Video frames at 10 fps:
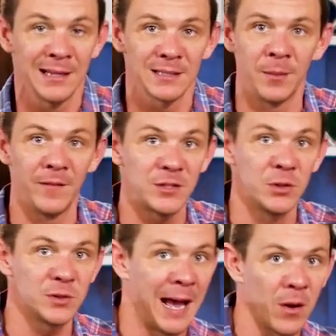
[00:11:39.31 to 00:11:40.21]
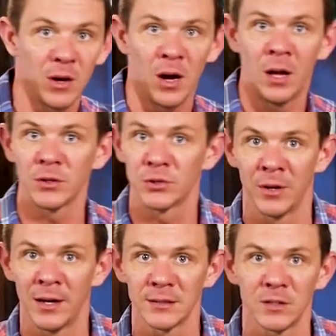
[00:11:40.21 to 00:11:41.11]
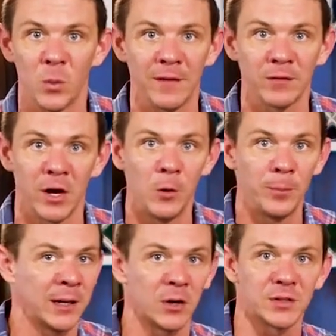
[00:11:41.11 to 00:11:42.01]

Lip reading: Some of us use alcohol or drugs as a way of coping,